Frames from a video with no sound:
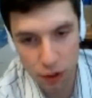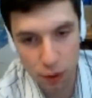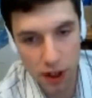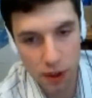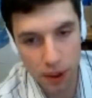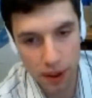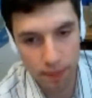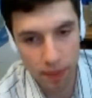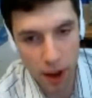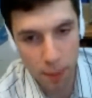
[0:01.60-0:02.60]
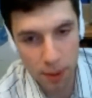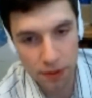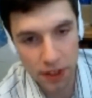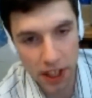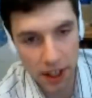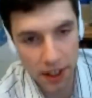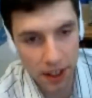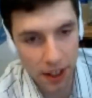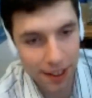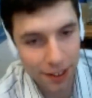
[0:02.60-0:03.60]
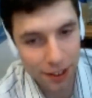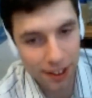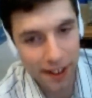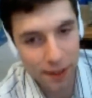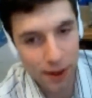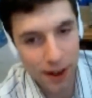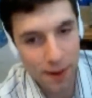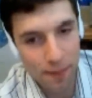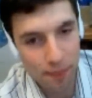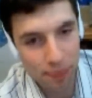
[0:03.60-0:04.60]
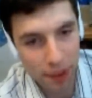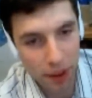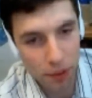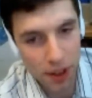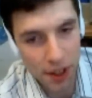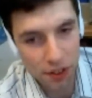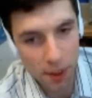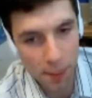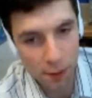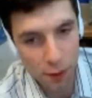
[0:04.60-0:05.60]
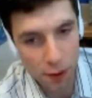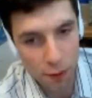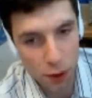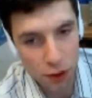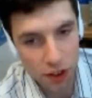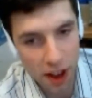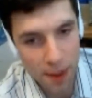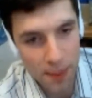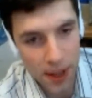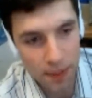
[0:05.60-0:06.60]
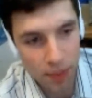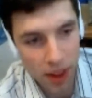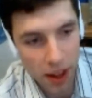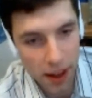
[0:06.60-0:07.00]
It's funny how much of an idiot I look like when I'm reading something for the first time, and